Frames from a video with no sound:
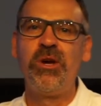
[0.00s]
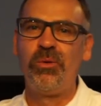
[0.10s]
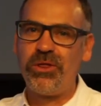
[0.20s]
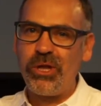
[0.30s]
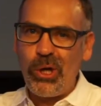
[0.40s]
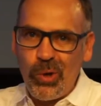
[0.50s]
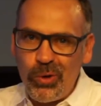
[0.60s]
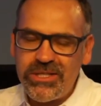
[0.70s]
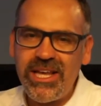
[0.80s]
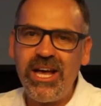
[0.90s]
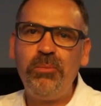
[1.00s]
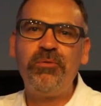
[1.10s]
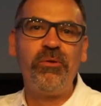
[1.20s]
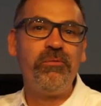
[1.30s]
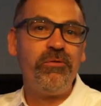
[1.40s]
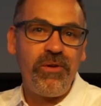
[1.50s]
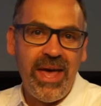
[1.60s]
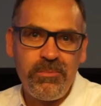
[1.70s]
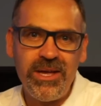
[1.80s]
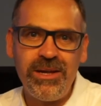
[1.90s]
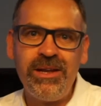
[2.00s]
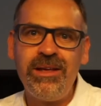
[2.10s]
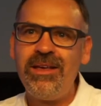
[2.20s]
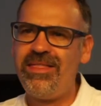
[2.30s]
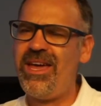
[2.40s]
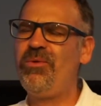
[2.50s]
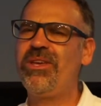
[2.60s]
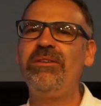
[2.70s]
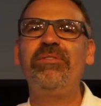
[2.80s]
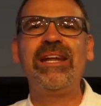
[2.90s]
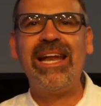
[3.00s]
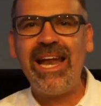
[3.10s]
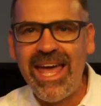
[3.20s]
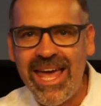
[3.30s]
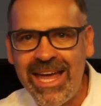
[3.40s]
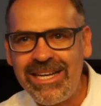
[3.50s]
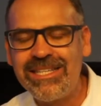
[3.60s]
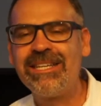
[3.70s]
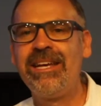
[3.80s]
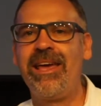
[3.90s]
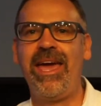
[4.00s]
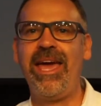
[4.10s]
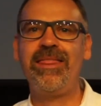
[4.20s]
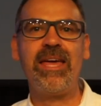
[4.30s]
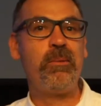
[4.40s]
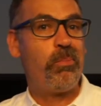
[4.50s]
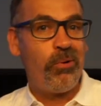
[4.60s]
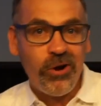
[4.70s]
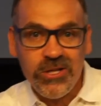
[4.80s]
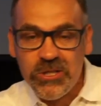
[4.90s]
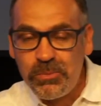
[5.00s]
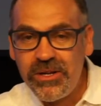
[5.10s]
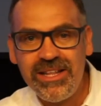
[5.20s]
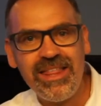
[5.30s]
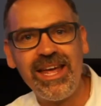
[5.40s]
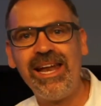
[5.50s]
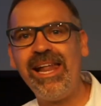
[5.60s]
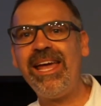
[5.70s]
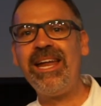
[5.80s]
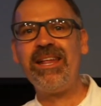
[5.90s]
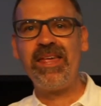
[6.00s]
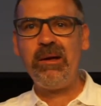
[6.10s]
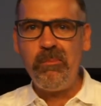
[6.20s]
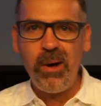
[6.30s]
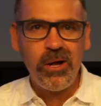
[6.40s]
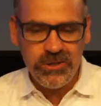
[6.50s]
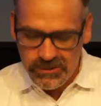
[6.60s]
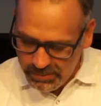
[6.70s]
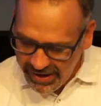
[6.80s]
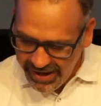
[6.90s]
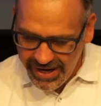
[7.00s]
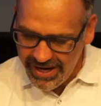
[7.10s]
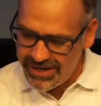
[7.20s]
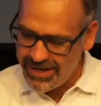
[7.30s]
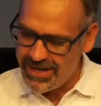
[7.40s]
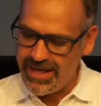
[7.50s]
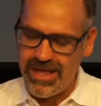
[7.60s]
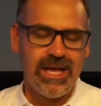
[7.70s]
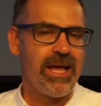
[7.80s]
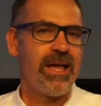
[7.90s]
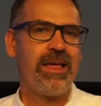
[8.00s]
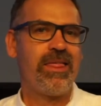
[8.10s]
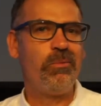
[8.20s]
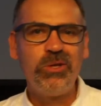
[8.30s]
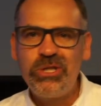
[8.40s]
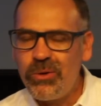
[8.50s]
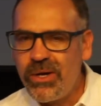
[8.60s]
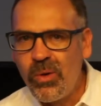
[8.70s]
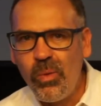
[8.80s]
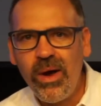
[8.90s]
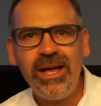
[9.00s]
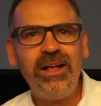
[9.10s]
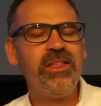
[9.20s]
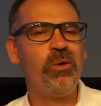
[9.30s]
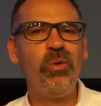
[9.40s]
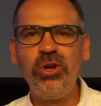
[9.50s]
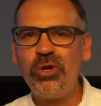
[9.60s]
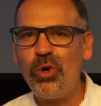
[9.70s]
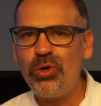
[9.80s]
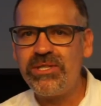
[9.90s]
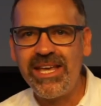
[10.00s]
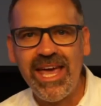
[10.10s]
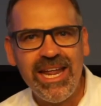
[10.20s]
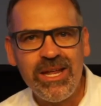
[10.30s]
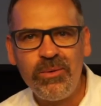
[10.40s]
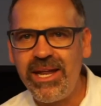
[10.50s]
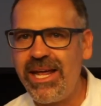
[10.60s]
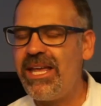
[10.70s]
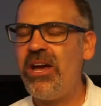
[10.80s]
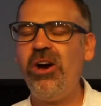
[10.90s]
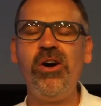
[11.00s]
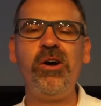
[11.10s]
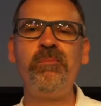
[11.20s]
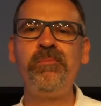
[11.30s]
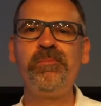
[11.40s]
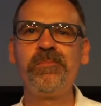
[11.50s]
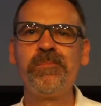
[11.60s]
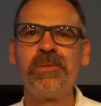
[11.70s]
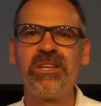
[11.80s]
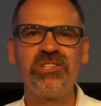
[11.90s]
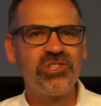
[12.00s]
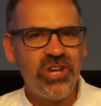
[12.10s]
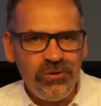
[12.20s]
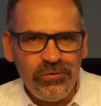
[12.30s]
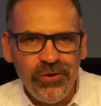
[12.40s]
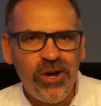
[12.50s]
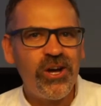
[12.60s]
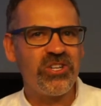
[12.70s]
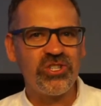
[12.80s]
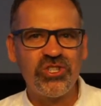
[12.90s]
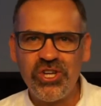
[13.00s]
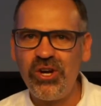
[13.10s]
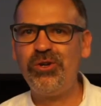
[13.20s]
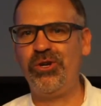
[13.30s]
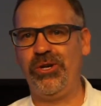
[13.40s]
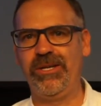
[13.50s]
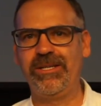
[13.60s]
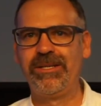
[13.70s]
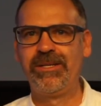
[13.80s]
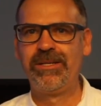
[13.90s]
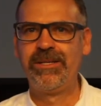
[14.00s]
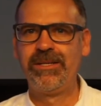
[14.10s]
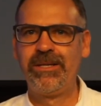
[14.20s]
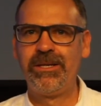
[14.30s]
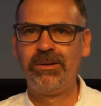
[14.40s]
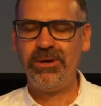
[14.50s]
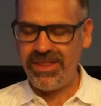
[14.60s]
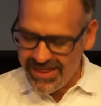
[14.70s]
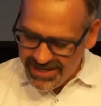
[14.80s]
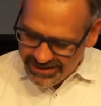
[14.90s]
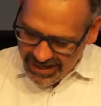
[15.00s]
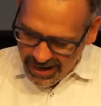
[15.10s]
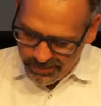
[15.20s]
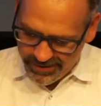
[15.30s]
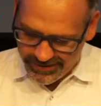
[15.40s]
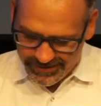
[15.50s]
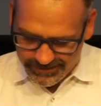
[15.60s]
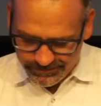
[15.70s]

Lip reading: with the Lord's help from famine, they were given land and they prospered in that land and they multiplied. They were doing well. They weren't causing anyone any harm. So far, so good. But then this happened.